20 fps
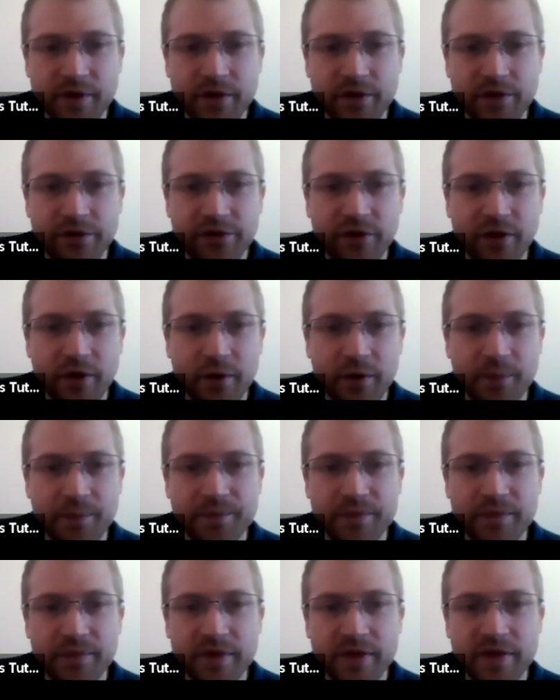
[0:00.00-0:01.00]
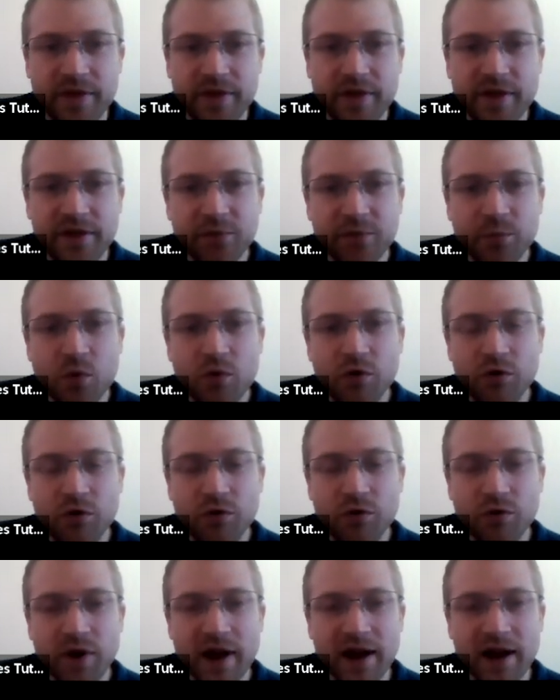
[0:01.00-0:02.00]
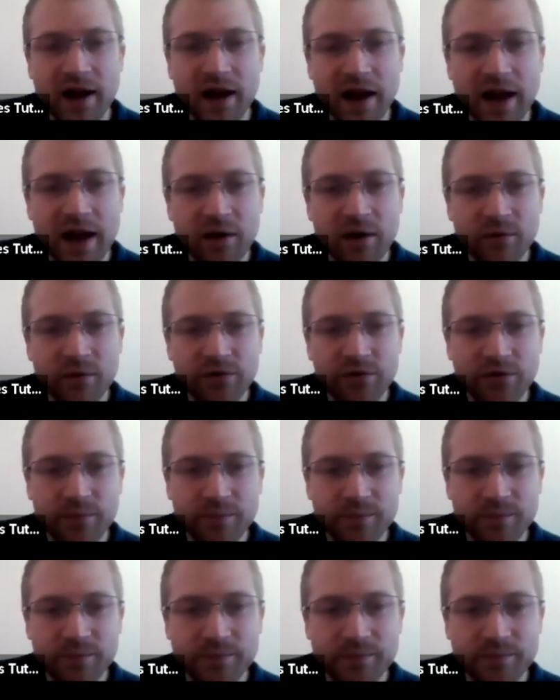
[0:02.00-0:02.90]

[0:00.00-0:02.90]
so this will create clouds.